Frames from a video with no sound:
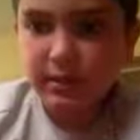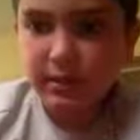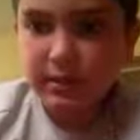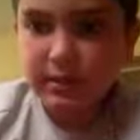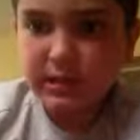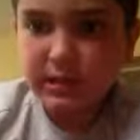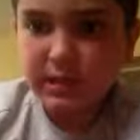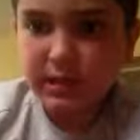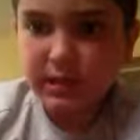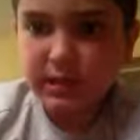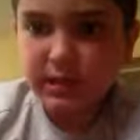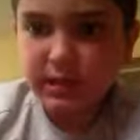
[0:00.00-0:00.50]

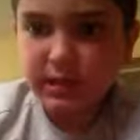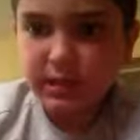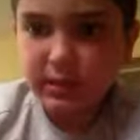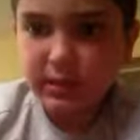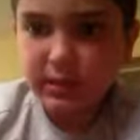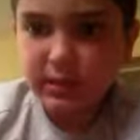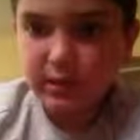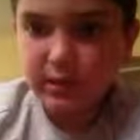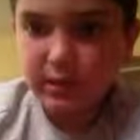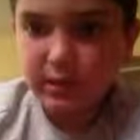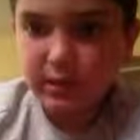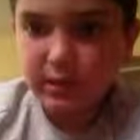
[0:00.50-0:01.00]
See?
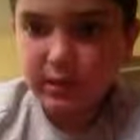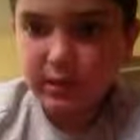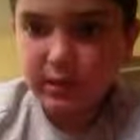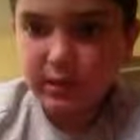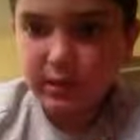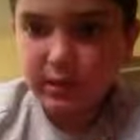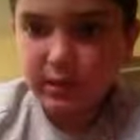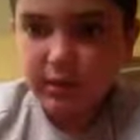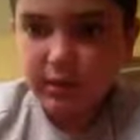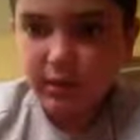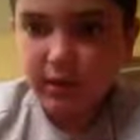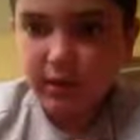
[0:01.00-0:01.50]

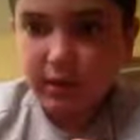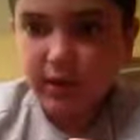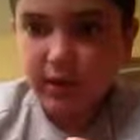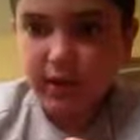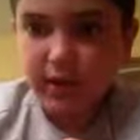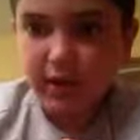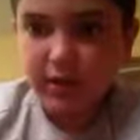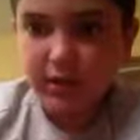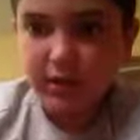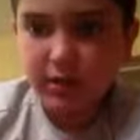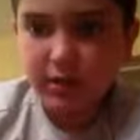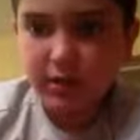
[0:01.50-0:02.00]
Look
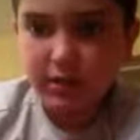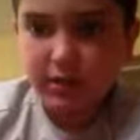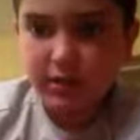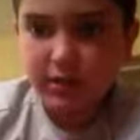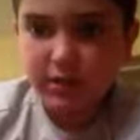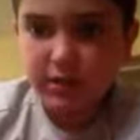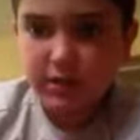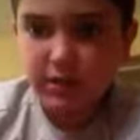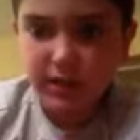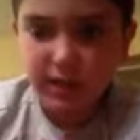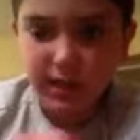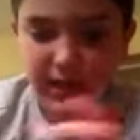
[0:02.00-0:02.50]
at
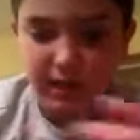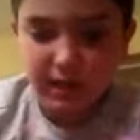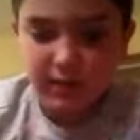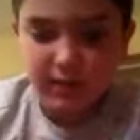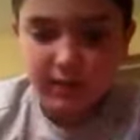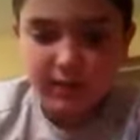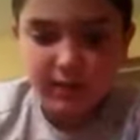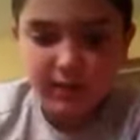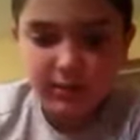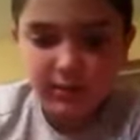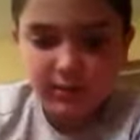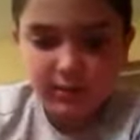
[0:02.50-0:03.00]
10. And
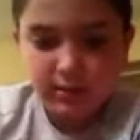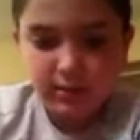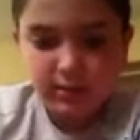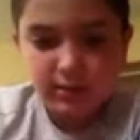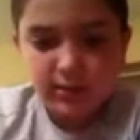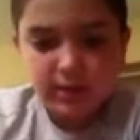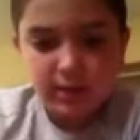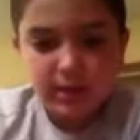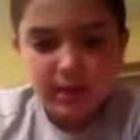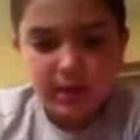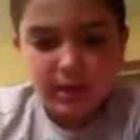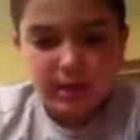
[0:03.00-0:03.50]

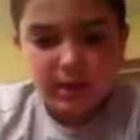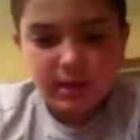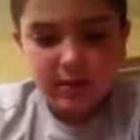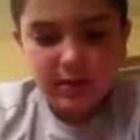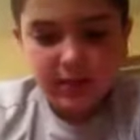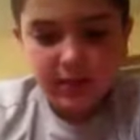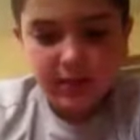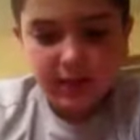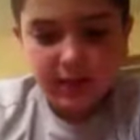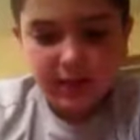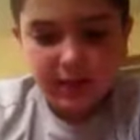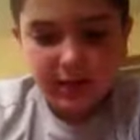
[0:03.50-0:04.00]

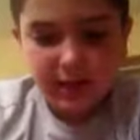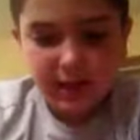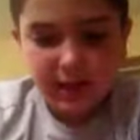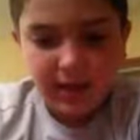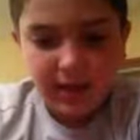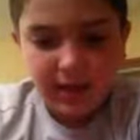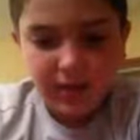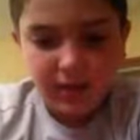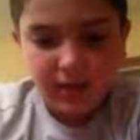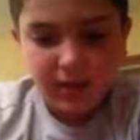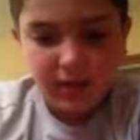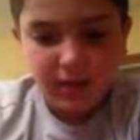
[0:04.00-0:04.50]
then the
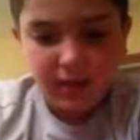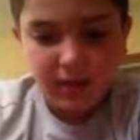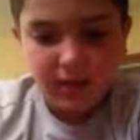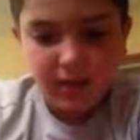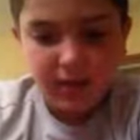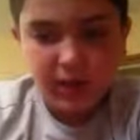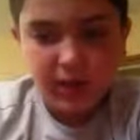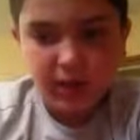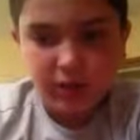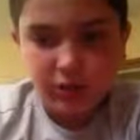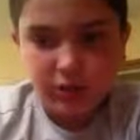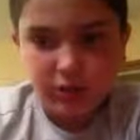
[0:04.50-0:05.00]
guys add the
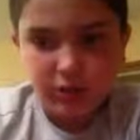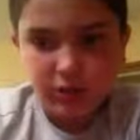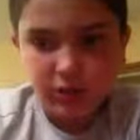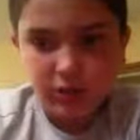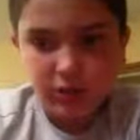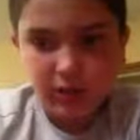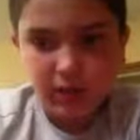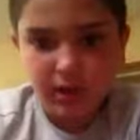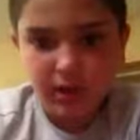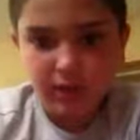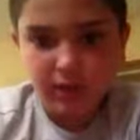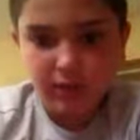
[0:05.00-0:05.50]
extra
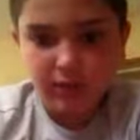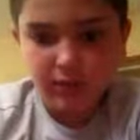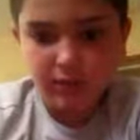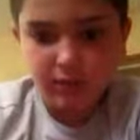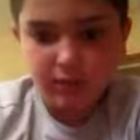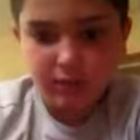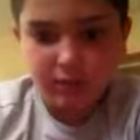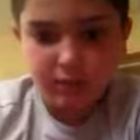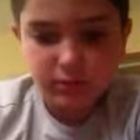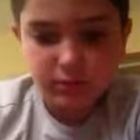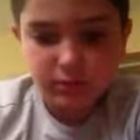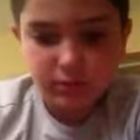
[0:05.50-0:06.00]
like
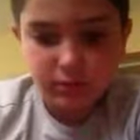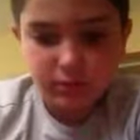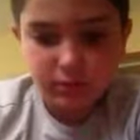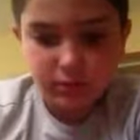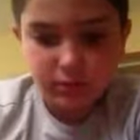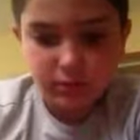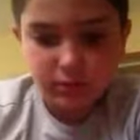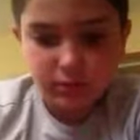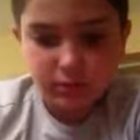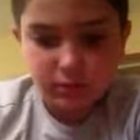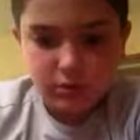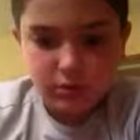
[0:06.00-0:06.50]

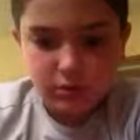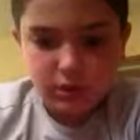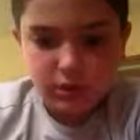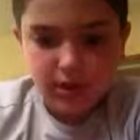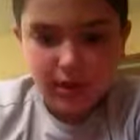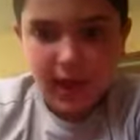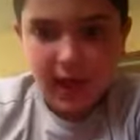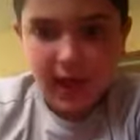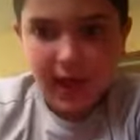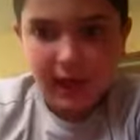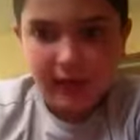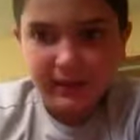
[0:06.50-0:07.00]

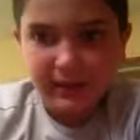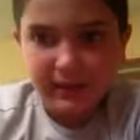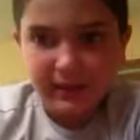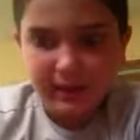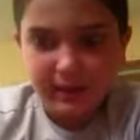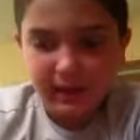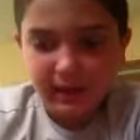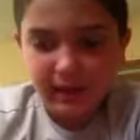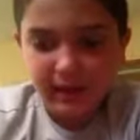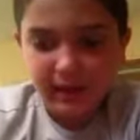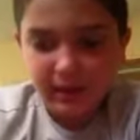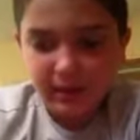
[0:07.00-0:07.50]

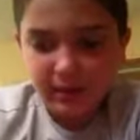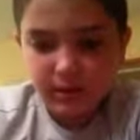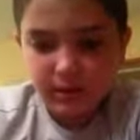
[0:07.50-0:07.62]
90.